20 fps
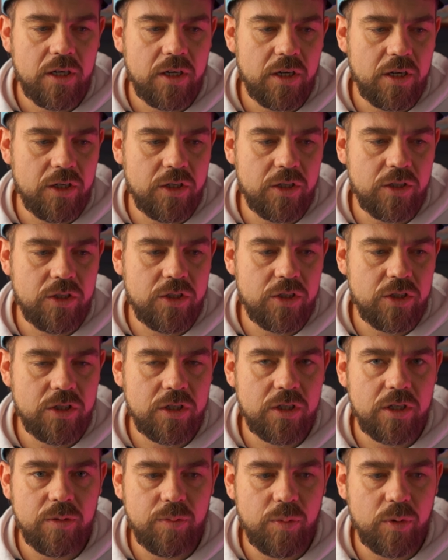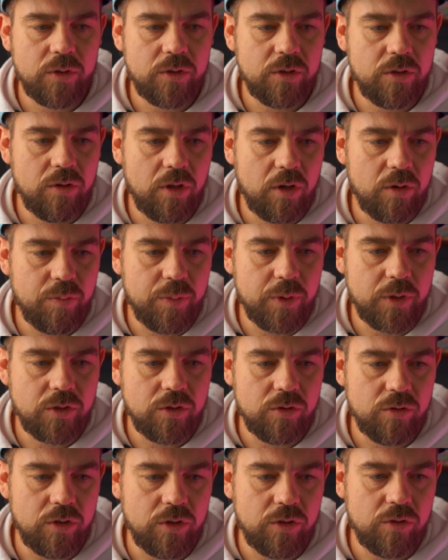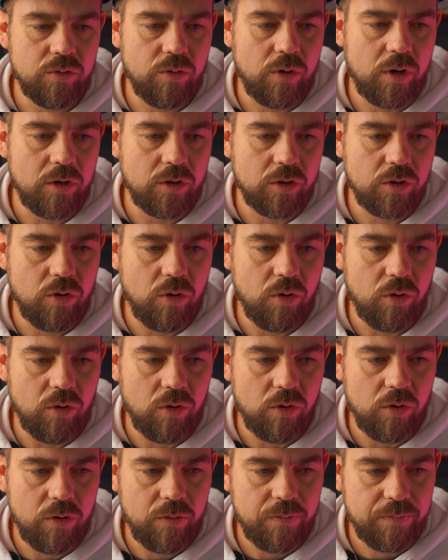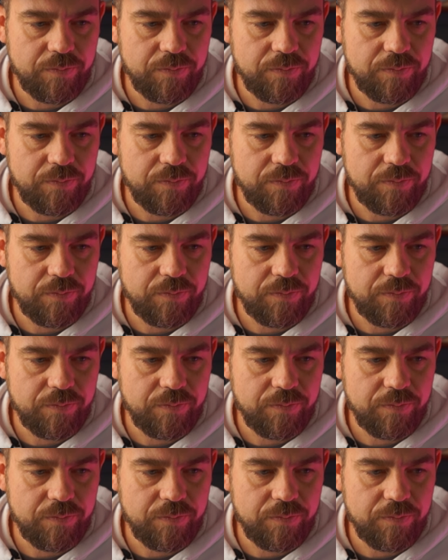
each particular pixel into our color.